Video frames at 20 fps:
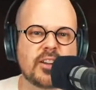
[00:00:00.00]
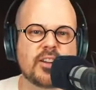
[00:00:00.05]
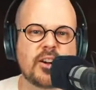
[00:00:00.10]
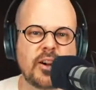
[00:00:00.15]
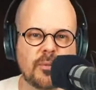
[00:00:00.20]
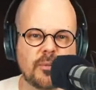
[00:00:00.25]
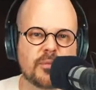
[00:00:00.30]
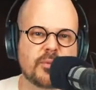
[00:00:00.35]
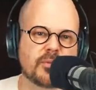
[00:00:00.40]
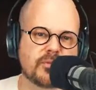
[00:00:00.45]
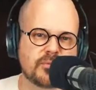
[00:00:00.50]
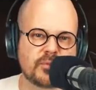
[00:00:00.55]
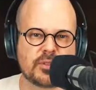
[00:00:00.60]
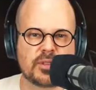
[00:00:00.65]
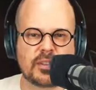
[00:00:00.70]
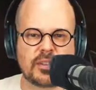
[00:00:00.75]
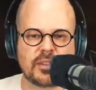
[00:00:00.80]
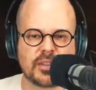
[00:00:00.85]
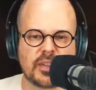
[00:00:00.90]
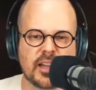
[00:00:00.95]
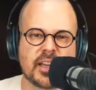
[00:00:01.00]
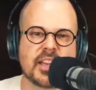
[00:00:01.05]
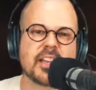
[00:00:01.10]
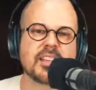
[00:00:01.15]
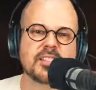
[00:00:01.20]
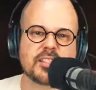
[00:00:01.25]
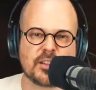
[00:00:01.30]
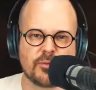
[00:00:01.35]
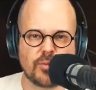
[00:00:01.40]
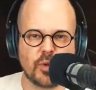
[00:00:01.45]
up
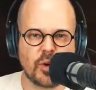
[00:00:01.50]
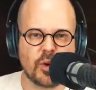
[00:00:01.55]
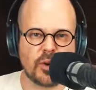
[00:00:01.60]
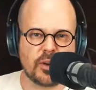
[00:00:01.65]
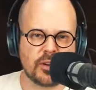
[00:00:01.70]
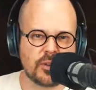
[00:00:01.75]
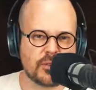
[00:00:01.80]
against the wall.